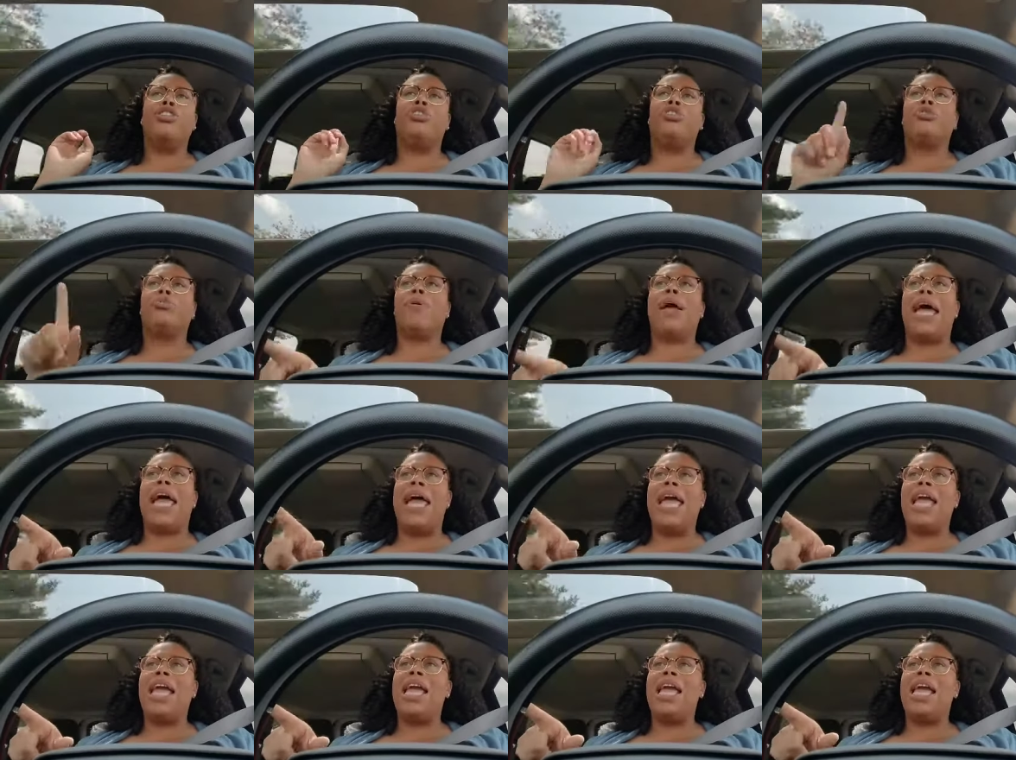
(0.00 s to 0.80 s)

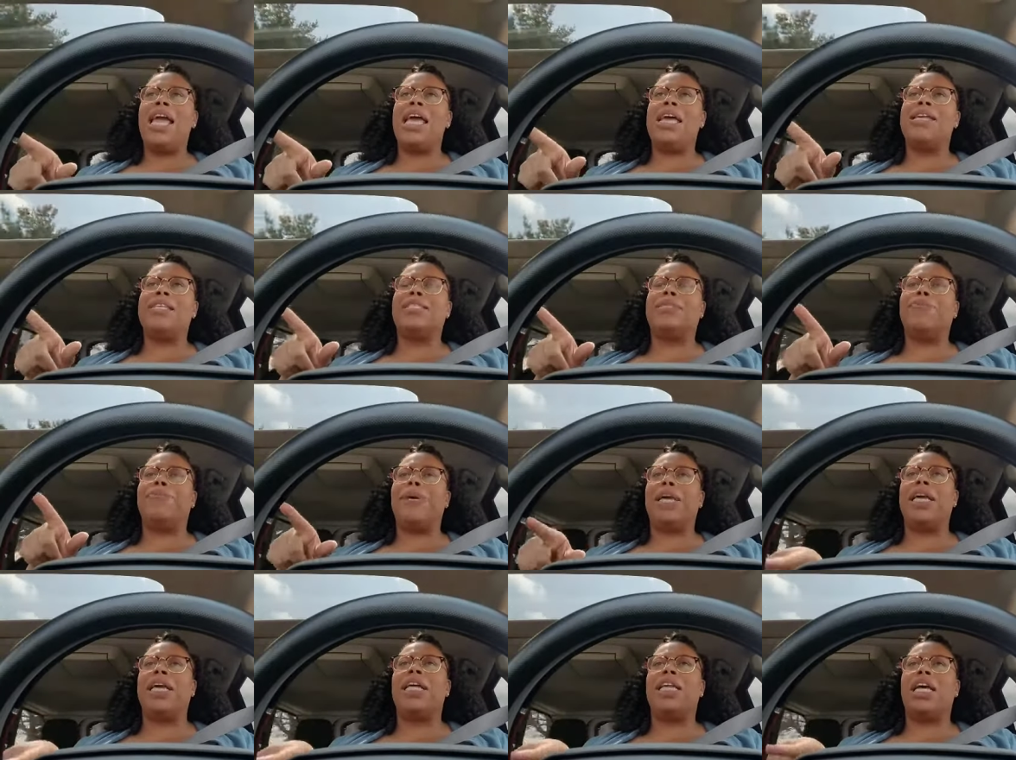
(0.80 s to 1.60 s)
Dre is
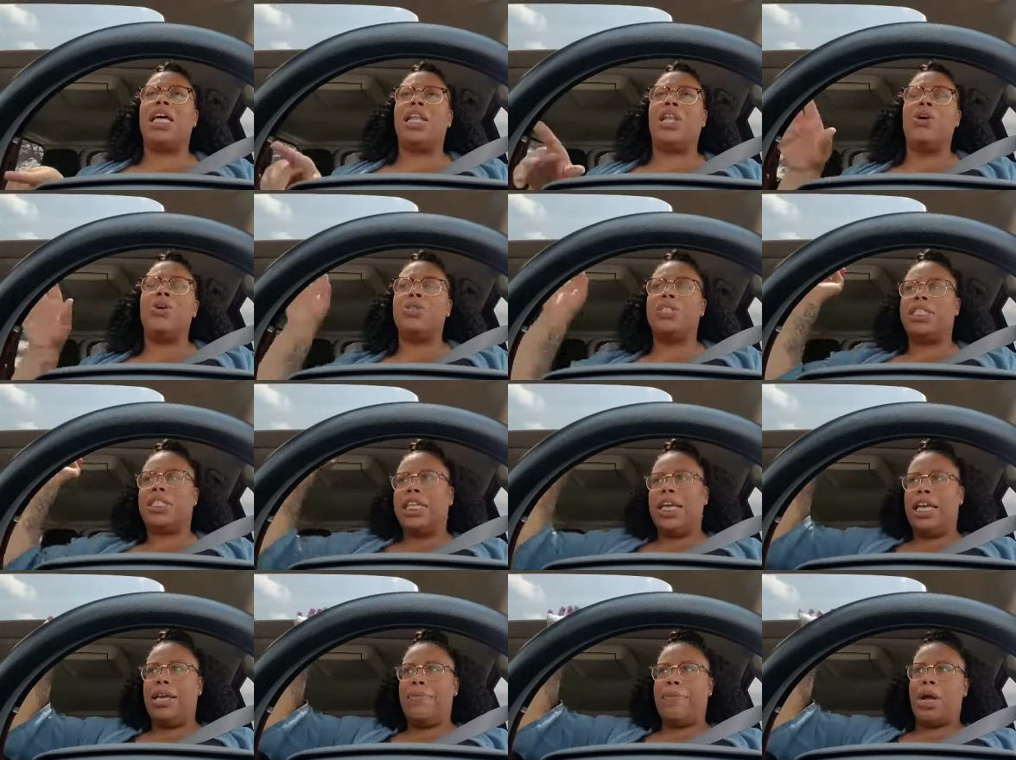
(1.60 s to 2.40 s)
being a little
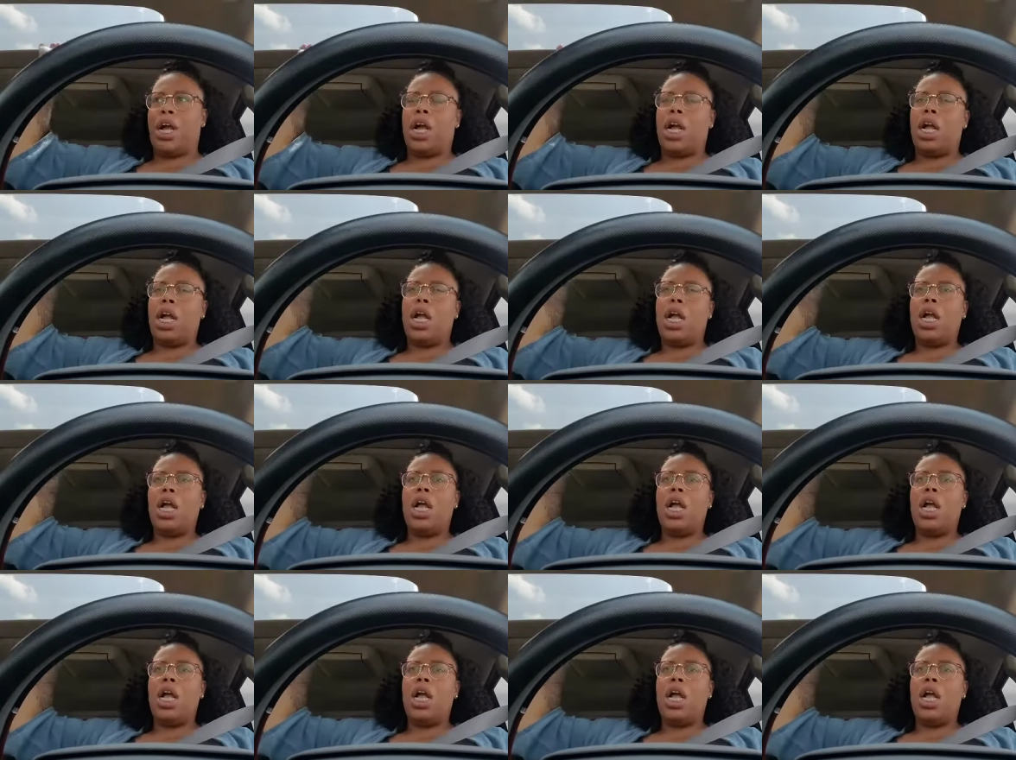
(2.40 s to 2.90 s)
schemer.